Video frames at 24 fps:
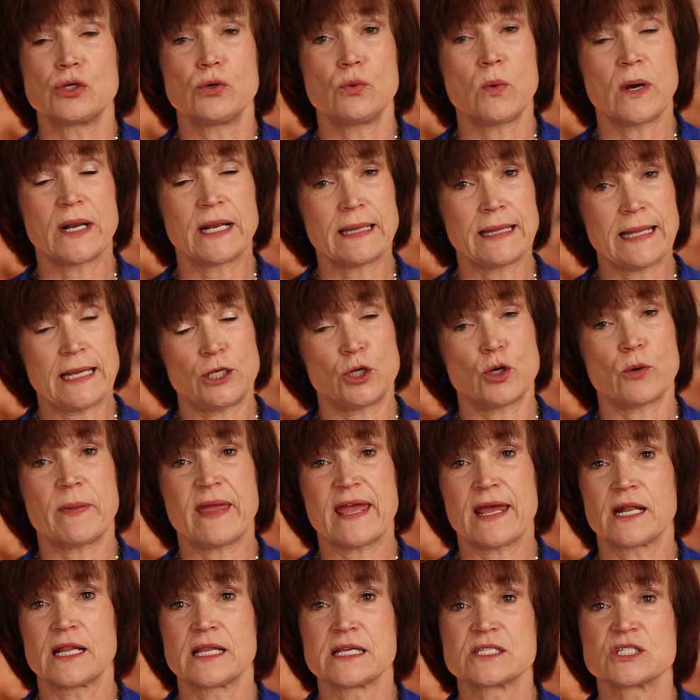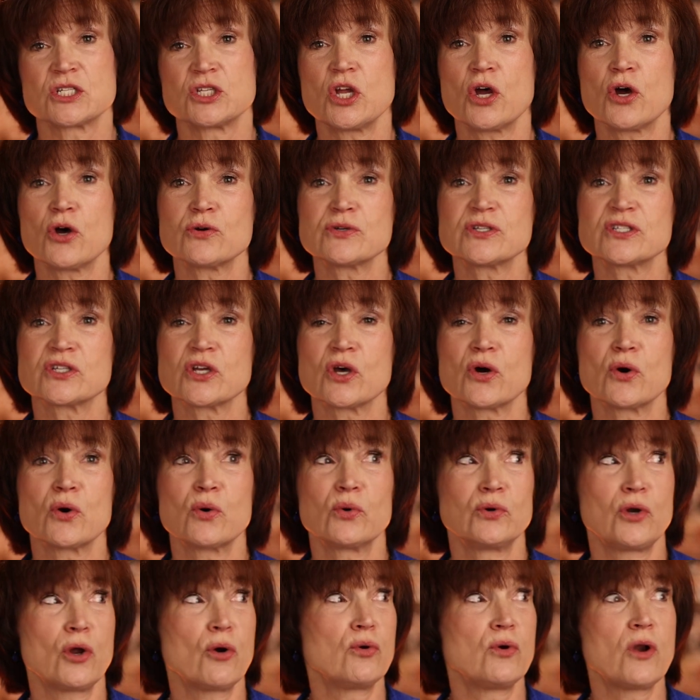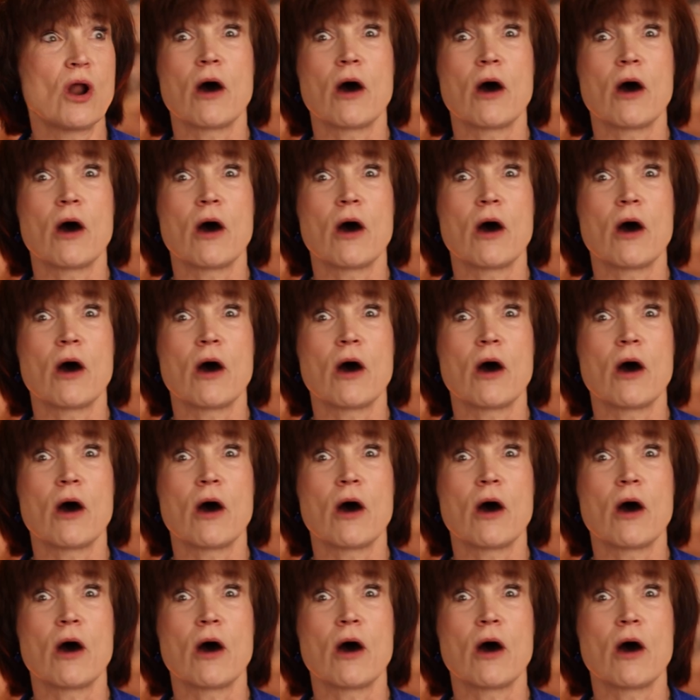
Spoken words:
You want to let your panelists know so no